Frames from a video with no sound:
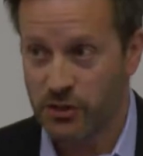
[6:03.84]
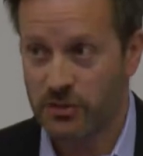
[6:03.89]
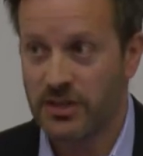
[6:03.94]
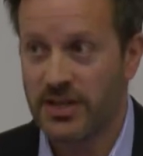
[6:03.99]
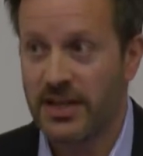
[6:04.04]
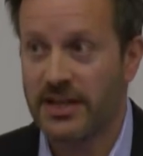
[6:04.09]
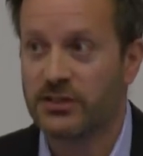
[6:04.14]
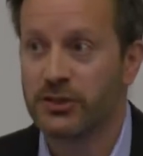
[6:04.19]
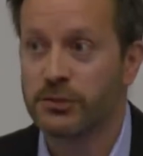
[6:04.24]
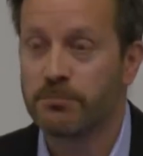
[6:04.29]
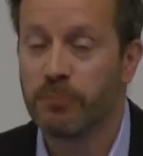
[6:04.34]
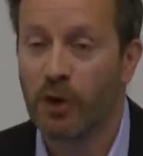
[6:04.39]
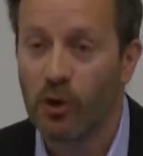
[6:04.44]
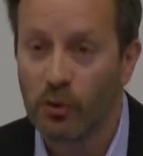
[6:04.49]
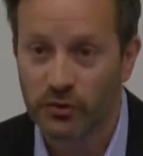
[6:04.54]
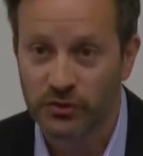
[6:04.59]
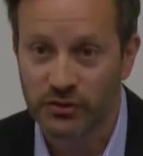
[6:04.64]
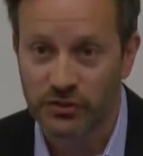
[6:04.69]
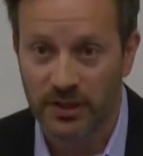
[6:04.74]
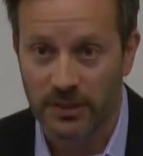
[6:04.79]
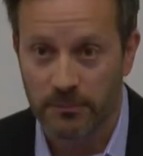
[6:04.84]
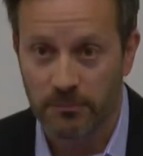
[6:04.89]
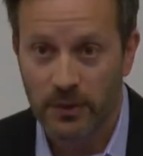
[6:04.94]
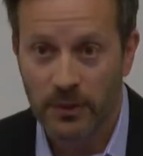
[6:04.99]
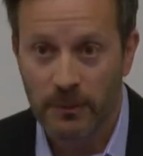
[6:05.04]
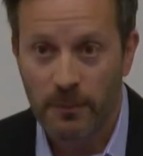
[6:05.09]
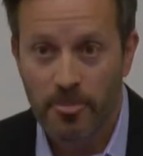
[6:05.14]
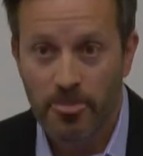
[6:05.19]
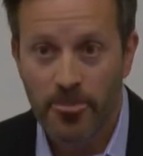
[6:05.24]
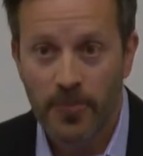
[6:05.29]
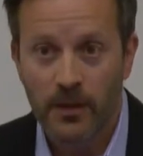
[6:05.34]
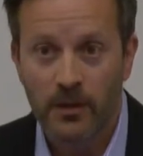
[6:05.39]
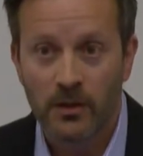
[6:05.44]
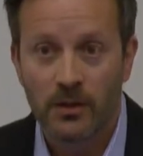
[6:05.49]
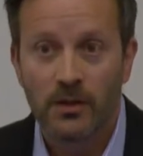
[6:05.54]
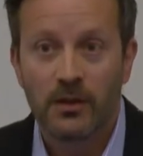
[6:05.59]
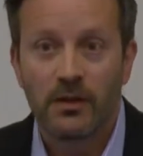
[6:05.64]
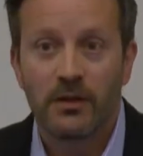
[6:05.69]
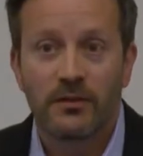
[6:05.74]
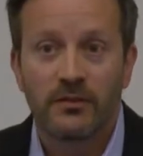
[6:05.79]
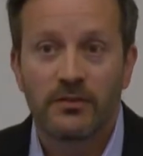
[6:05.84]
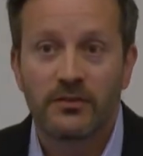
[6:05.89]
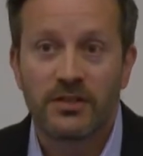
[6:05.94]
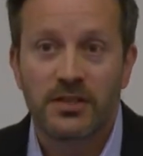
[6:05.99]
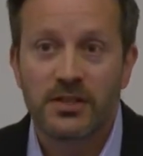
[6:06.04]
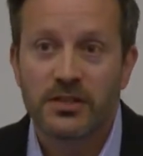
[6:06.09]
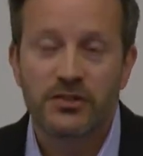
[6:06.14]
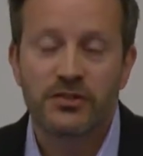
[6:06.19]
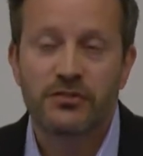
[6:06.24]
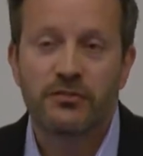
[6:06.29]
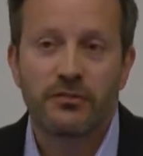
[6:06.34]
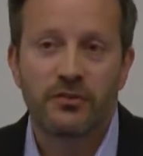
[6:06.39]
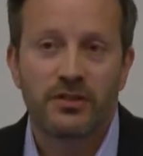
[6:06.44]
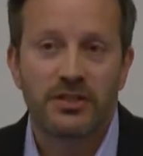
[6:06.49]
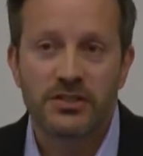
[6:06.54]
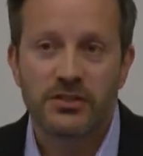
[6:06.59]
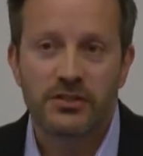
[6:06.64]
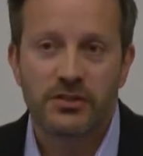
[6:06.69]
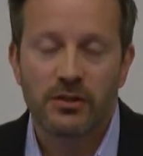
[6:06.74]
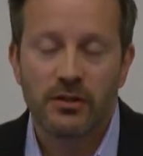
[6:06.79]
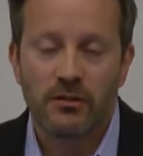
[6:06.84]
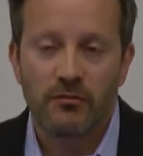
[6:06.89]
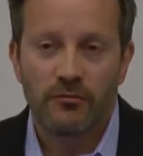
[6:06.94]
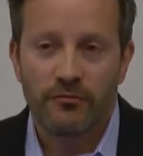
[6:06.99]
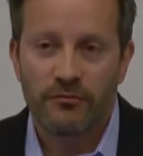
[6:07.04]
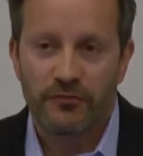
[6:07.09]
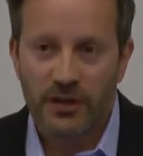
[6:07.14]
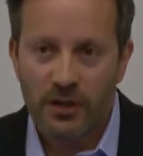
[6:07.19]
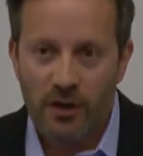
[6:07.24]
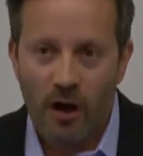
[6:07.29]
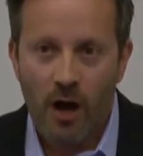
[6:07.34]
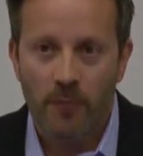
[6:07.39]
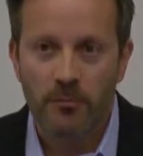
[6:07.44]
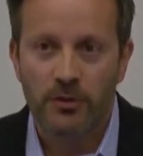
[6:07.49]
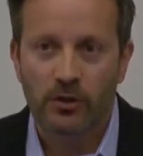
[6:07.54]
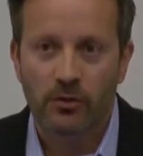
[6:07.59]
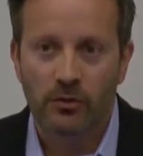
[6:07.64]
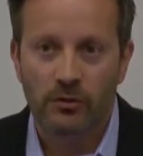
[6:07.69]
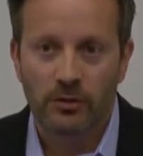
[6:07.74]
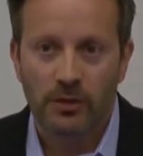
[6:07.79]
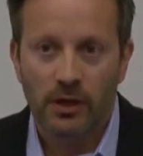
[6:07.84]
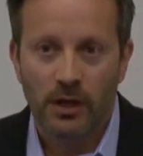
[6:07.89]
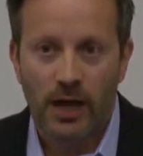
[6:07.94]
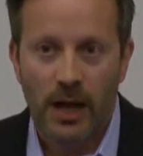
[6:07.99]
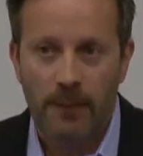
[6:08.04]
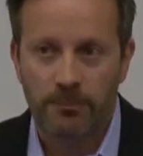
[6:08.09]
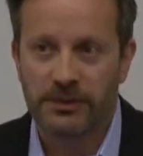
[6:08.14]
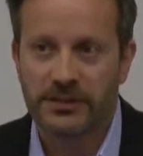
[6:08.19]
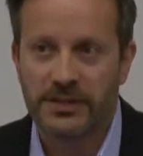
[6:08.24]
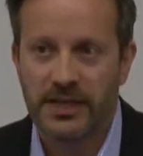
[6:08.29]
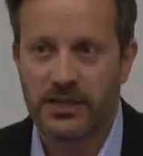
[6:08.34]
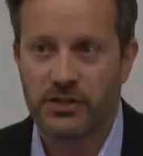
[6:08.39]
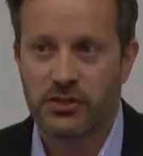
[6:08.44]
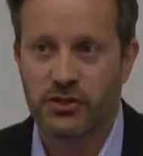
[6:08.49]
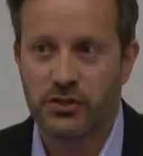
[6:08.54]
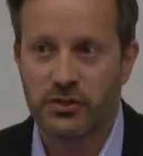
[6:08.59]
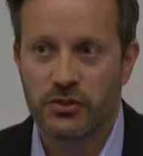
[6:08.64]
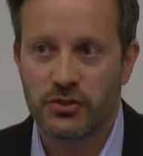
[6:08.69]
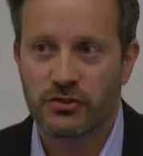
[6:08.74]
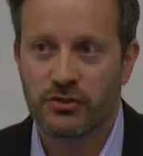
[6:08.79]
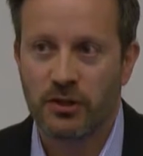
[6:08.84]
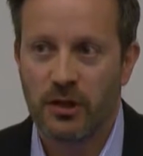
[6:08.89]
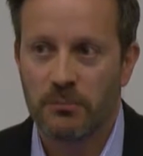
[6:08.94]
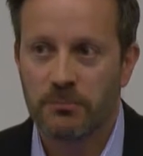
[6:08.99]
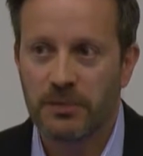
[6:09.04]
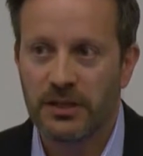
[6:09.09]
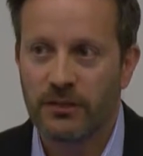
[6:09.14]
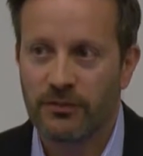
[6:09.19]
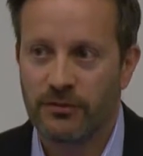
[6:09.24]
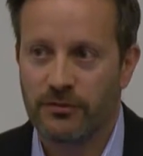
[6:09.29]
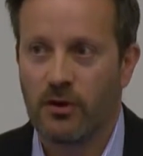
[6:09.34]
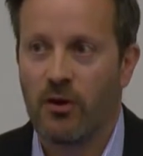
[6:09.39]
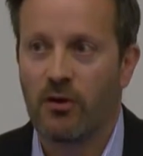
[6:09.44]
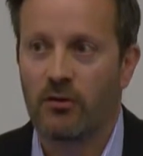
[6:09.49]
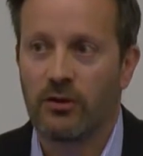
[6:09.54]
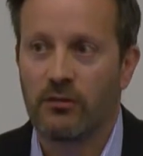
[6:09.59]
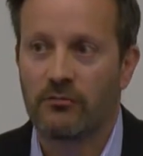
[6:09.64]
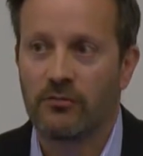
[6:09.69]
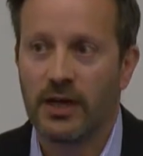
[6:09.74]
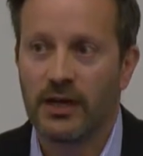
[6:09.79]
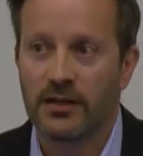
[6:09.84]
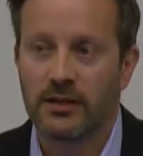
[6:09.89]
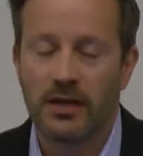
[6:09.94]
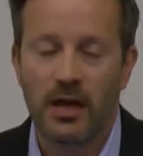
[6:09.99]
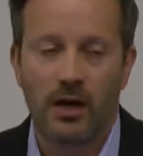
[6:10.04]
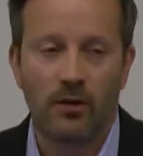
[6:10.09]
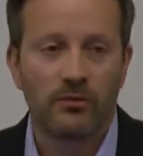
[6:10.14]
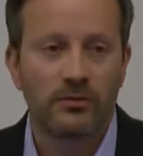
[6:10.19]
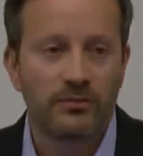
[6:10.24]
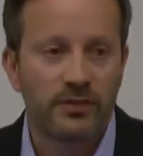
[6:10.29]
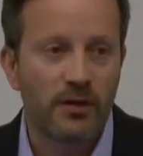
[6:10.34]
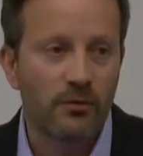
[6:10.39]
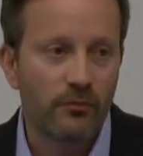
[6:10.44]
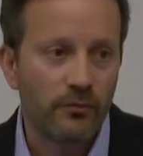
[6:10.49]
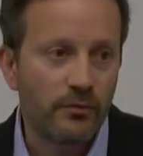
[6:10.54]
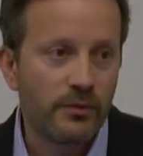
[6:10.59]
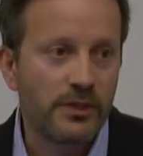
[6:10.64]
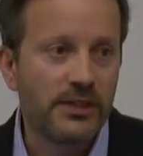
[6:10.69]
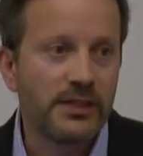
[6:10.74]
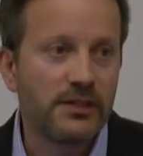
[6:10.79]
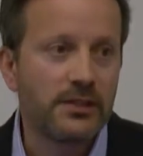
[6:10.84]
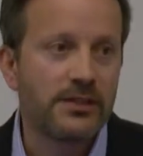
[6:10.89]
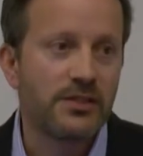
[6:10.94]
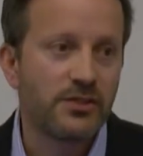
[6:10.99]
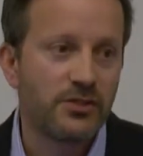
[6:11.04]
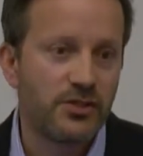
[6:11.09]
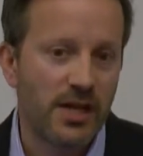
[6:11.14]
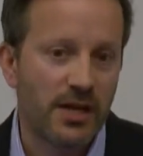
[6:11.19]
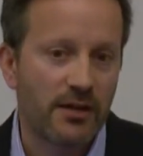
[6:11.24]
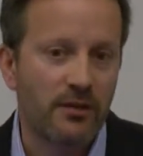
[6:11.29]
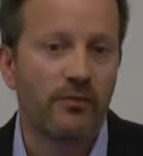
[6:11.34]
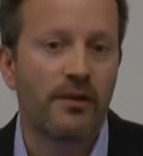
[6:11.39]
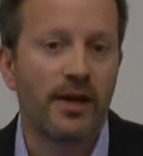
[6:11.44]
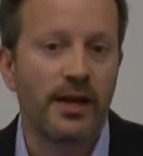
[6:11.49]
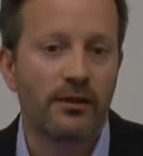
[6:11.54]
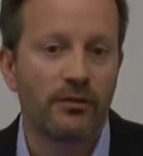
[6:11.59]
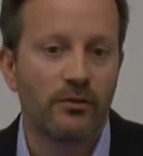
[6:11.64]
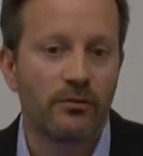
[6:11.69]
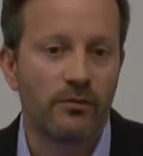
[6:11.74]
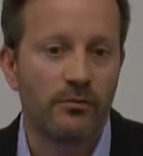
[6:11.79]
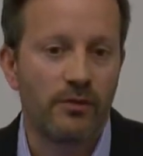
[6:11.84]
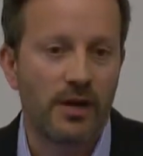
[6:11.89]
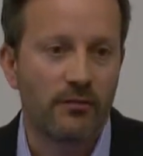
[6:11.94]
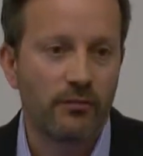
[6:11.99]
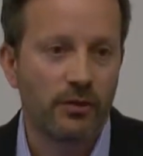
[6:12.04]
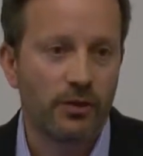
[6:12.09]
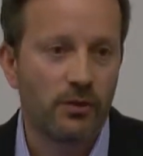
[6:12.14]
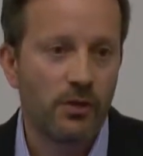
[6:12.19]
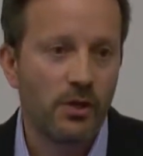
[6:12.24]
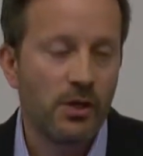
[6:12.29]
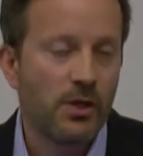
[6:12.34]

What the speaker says: and expose them, there's phenomenal applications that are being thought of right now that really generate new revenue.